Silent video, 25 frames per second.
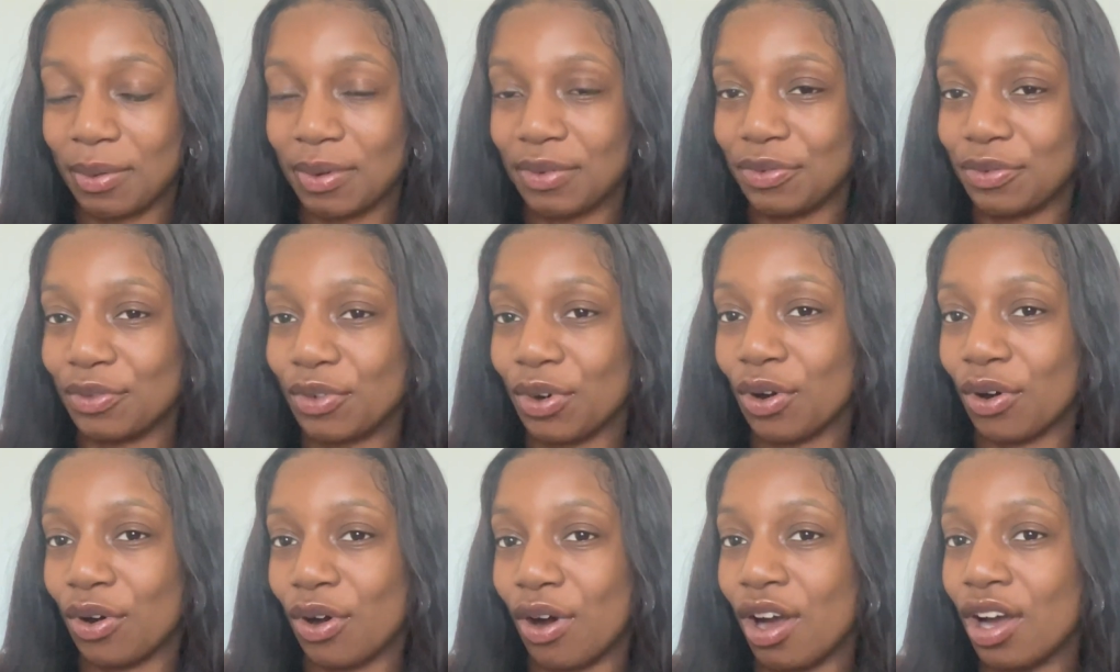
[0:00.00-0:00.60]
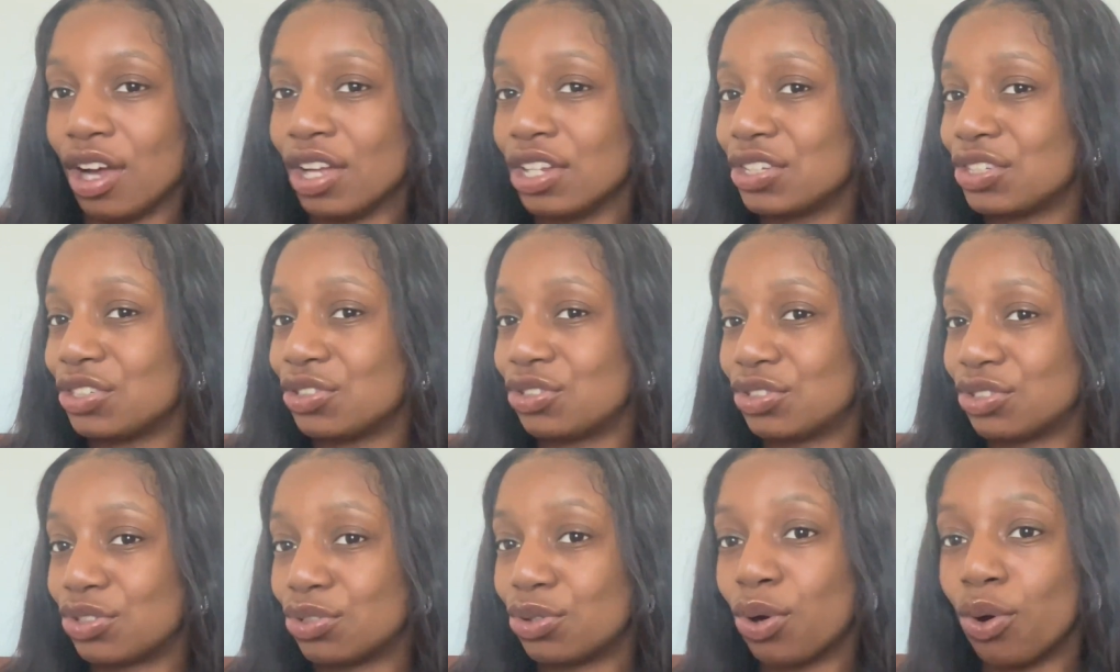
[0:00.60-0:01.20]
We've got
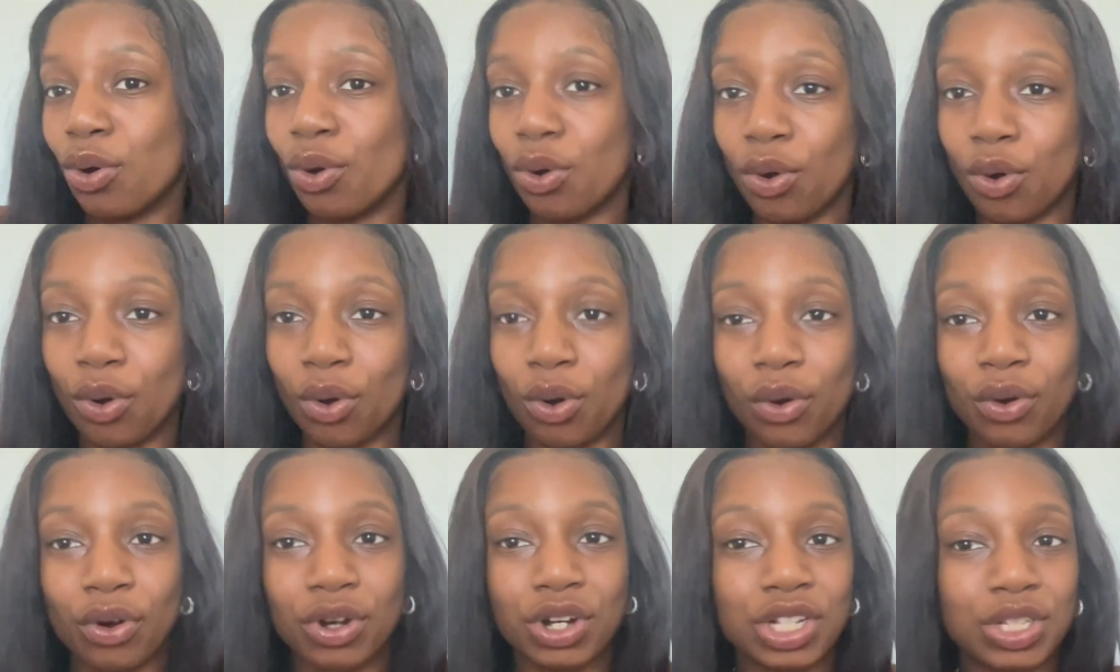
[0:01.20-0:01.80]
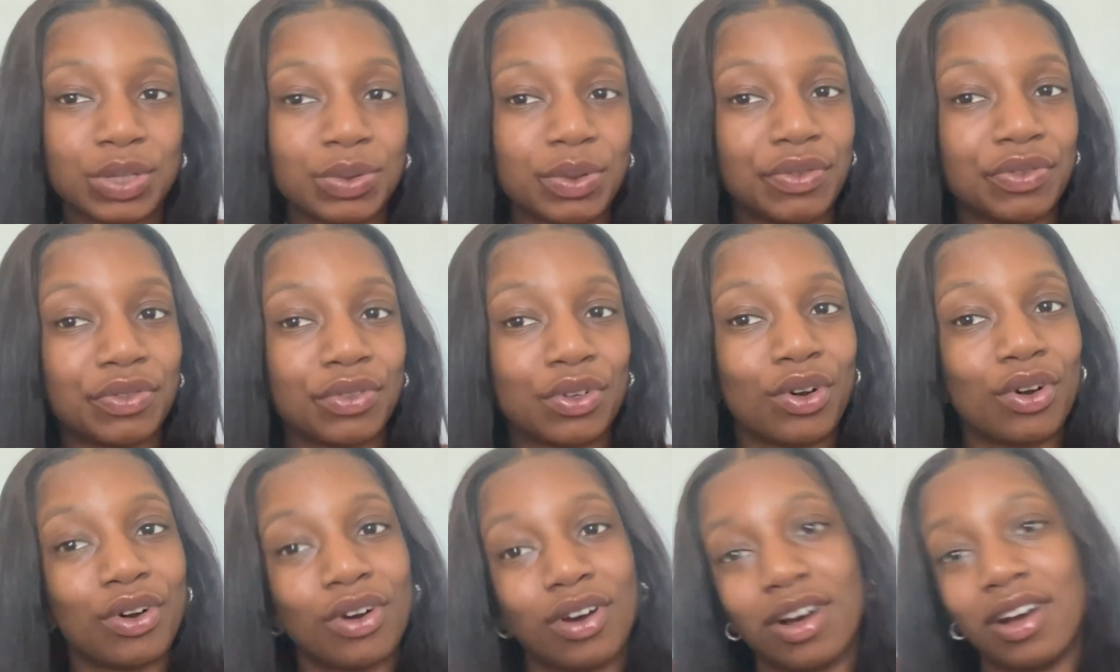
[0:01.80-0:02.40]
talks, we've
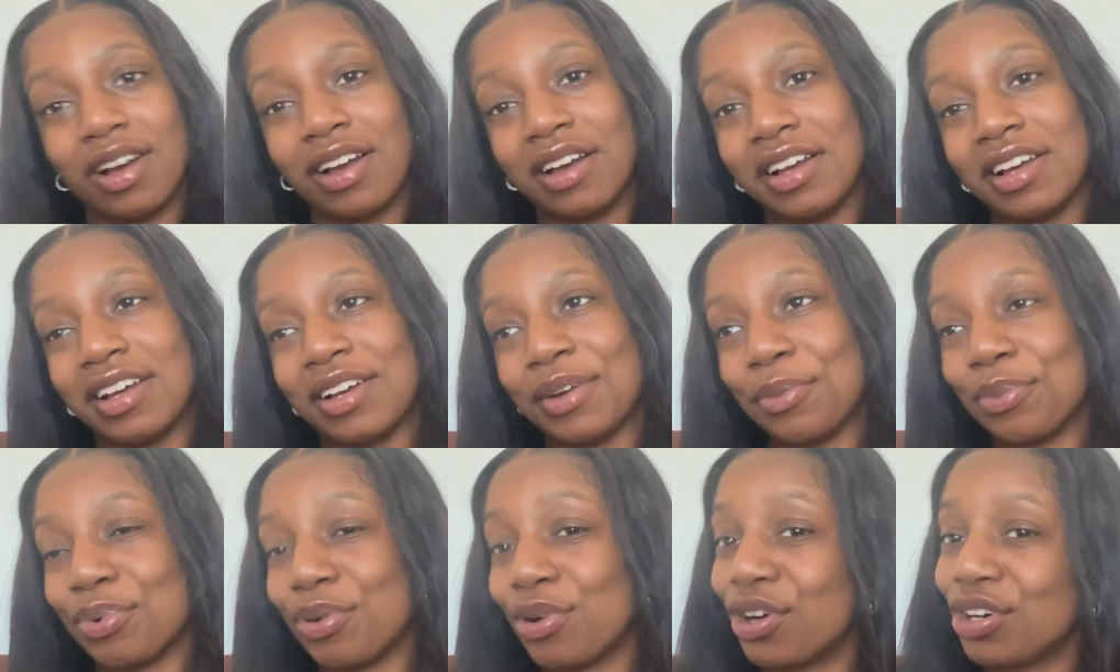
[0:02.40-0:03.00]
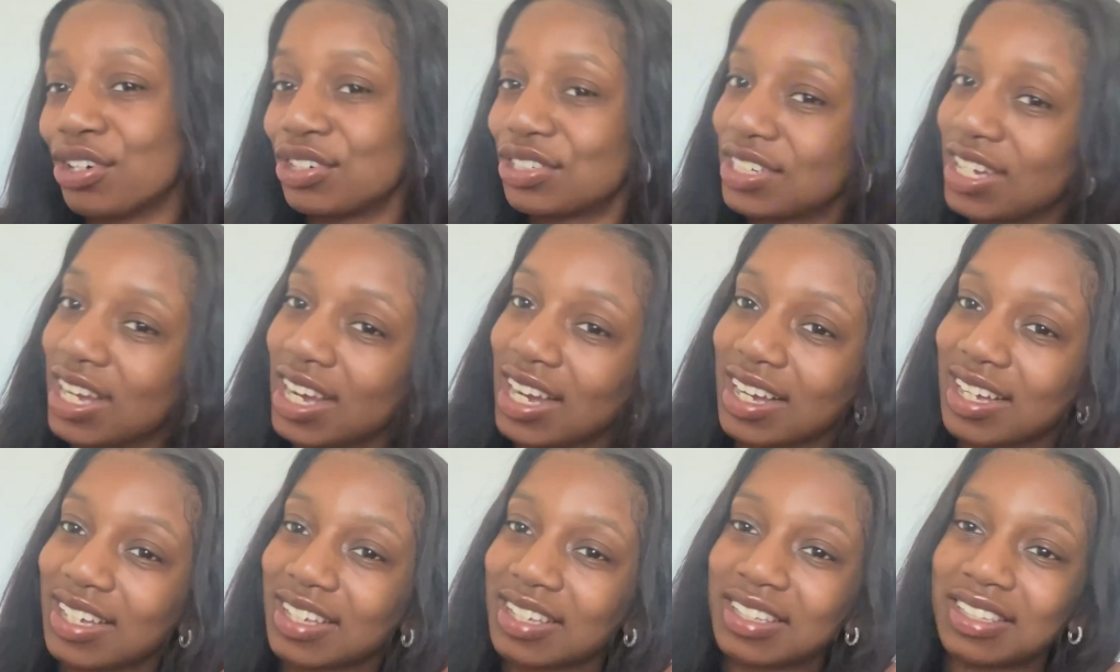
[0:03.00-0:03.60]
got
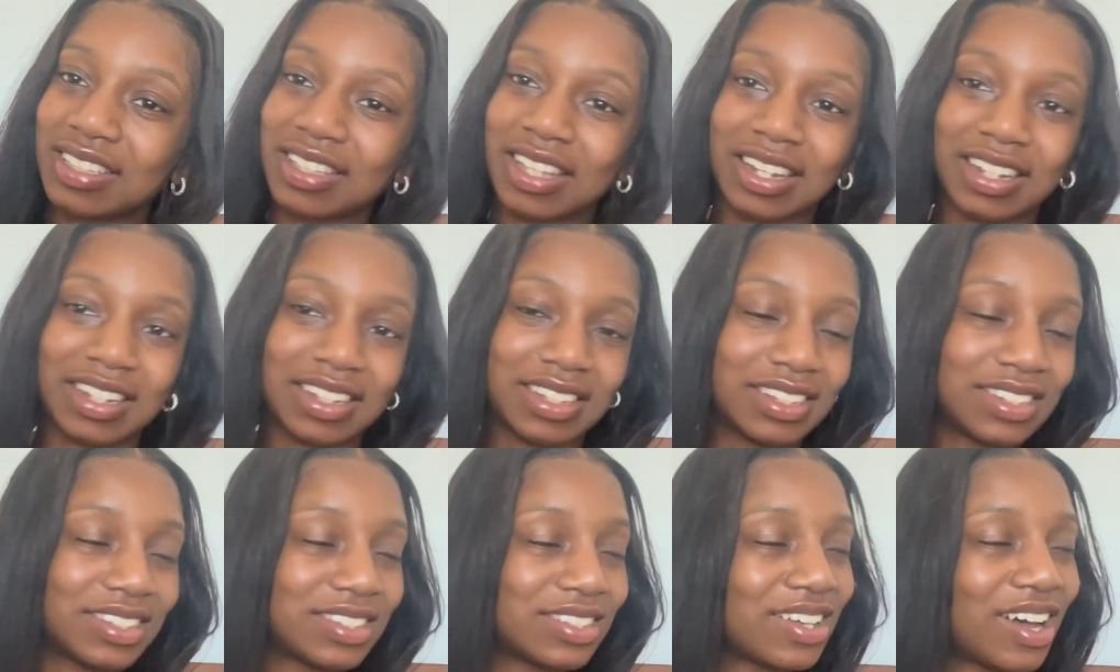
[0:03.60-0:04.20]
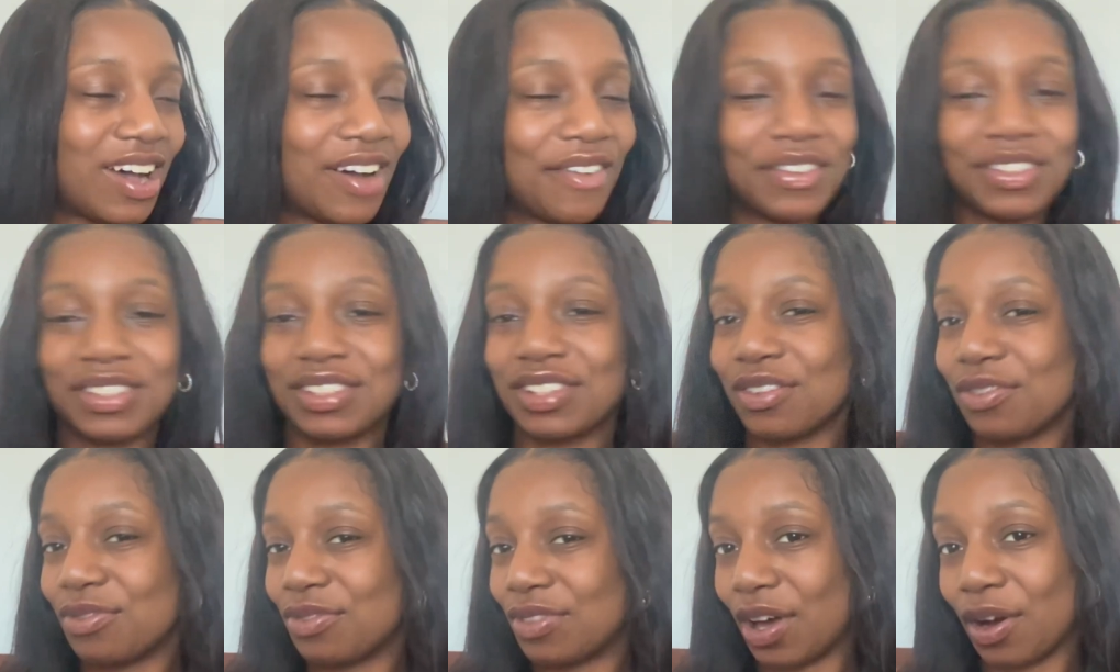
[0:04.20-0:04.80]
projects and other
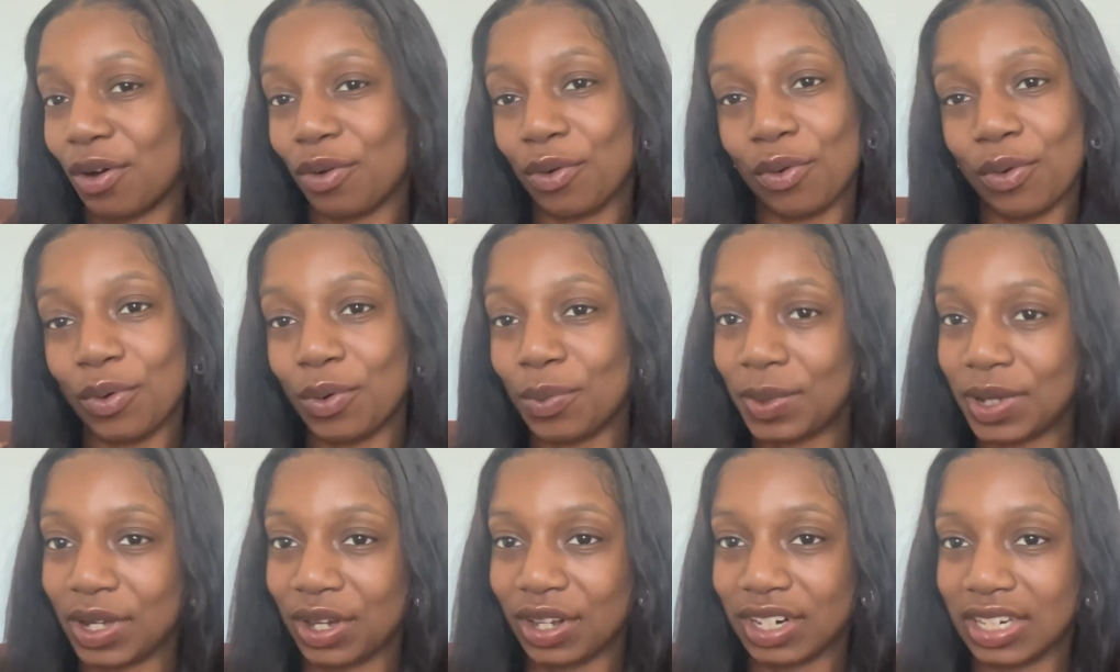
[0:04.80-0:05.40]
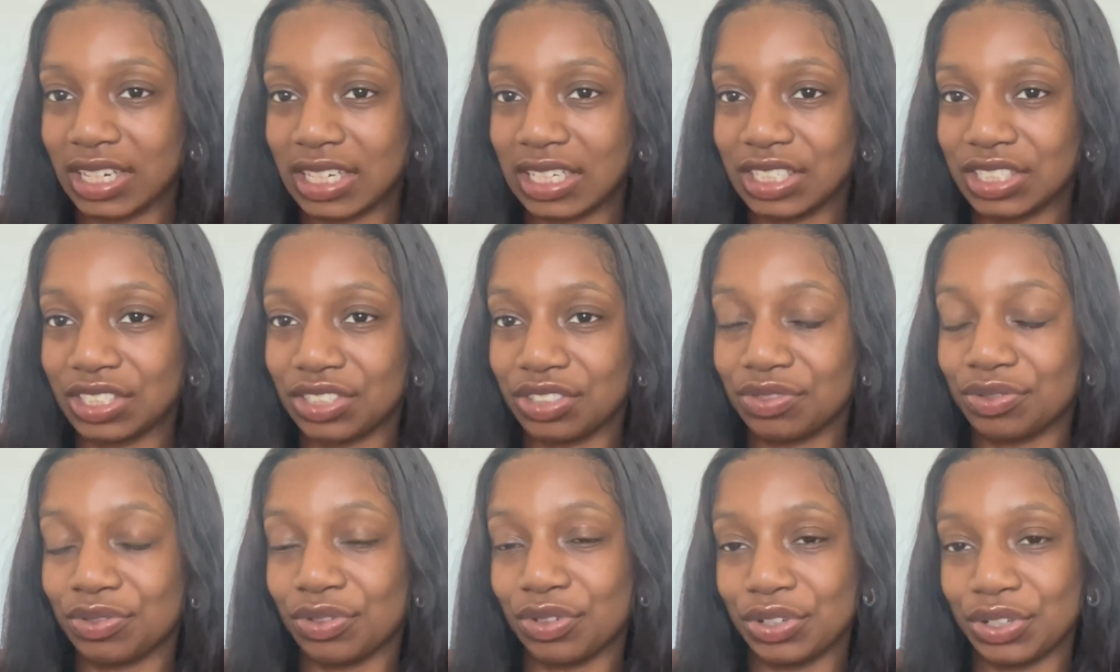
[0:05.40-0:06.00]
stuff that will be
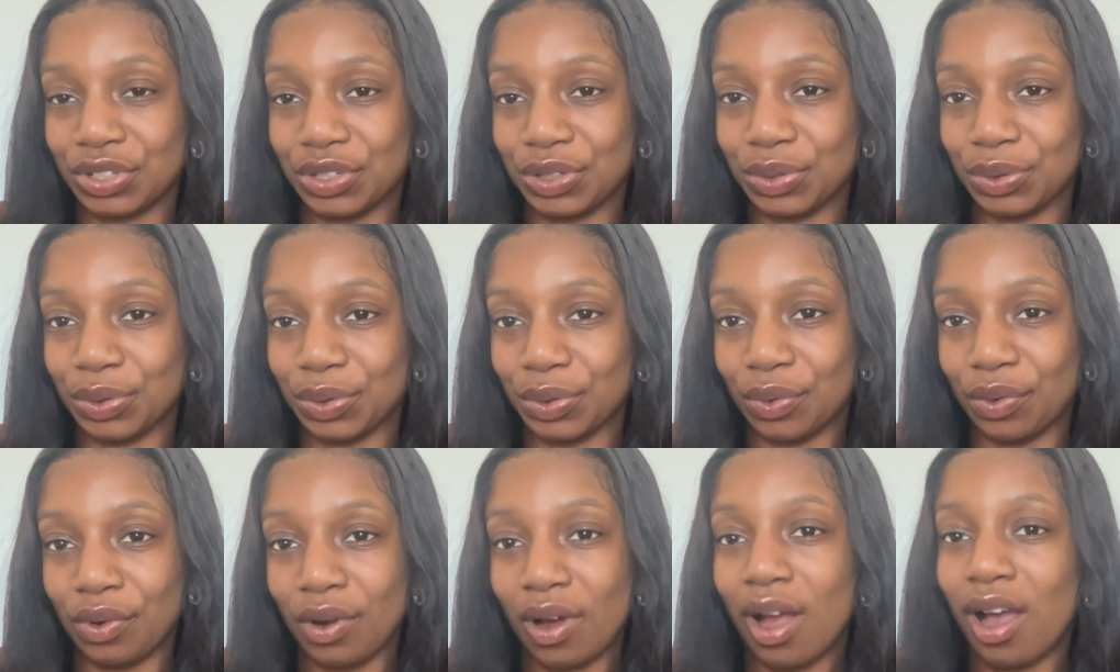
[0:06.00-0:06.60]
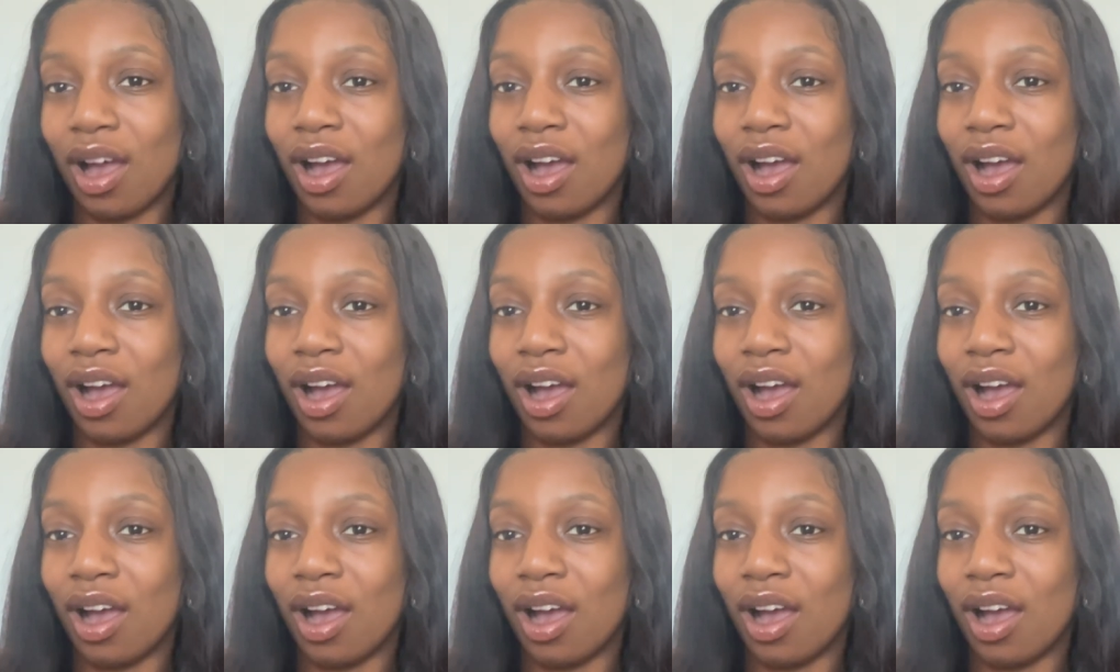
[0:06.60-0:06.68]
unleashed for you all.